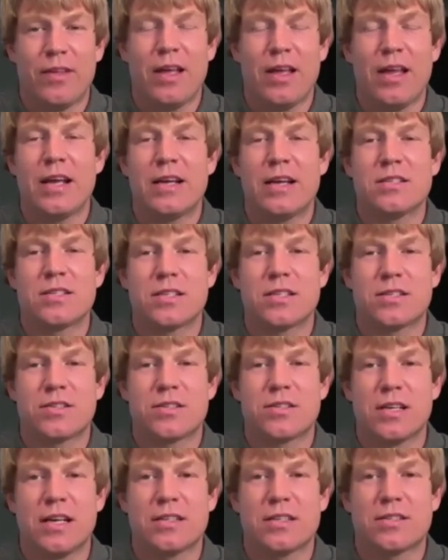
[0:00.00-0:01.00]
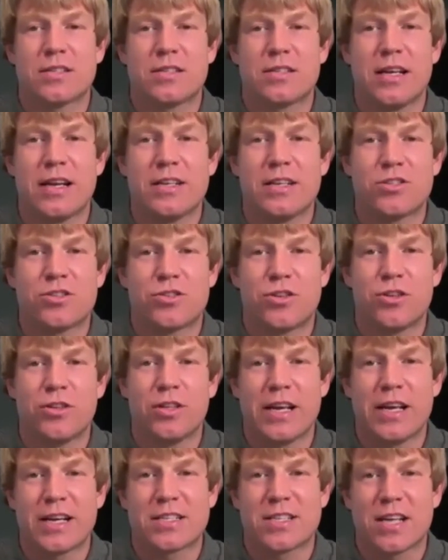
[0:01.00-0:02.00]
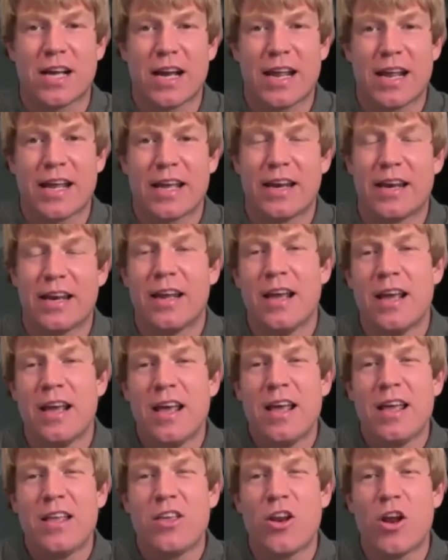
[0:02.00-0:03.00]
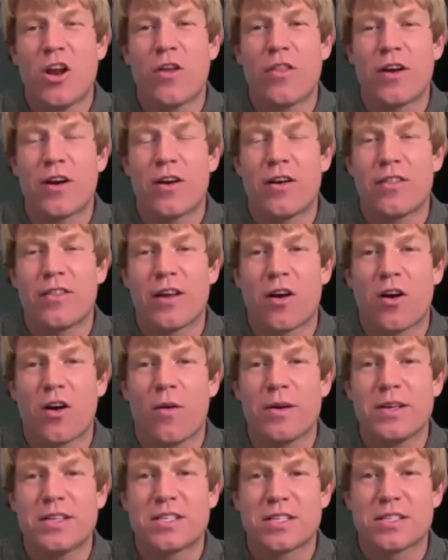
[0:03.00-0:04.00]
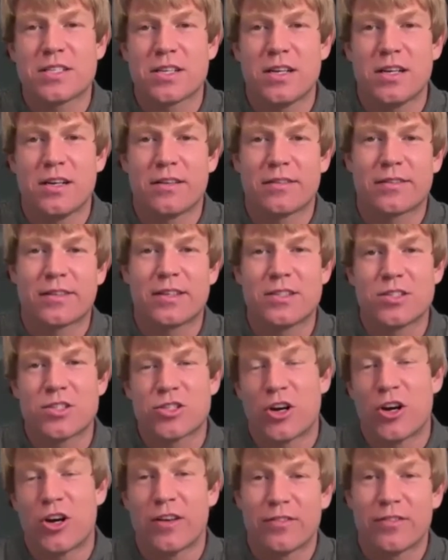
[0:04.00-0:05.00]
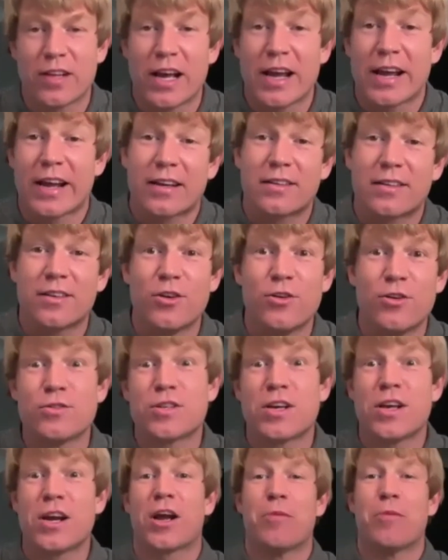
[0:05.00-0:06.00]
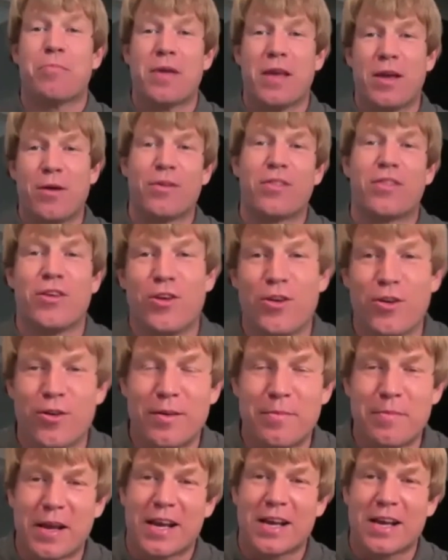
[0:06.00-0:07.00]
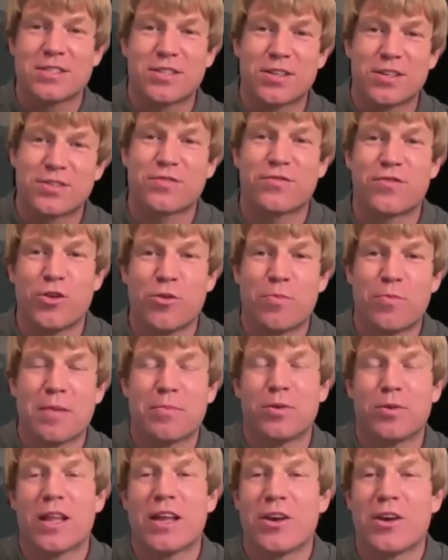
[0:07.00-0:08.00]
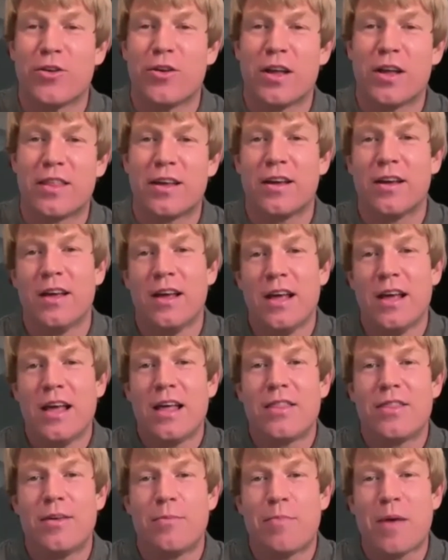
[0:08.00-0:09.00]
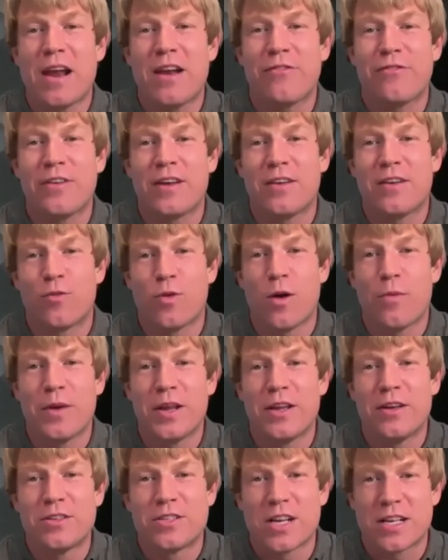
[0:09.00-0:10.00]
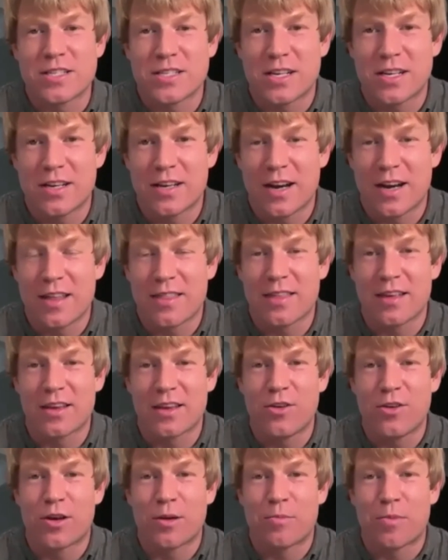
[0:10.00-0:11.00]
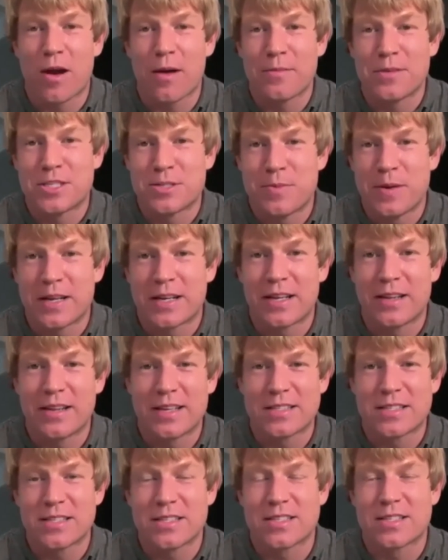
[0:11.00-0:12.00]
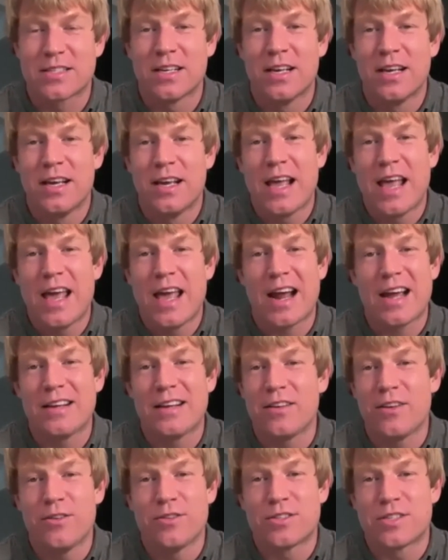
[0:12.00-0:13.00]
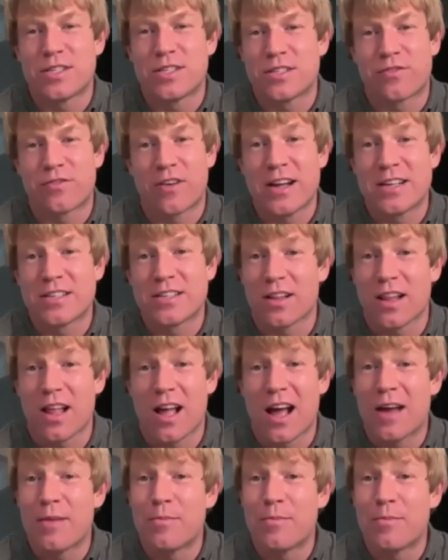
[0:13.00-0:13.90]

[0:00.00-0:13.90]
it is. It is truly exciting. And, you know, there always is a concern of like, who's going to compete with you? And because there's few people that do it, the benefit of what we do, Jessica, and I think you could probably speak to this, is, and I use this phrase a lot,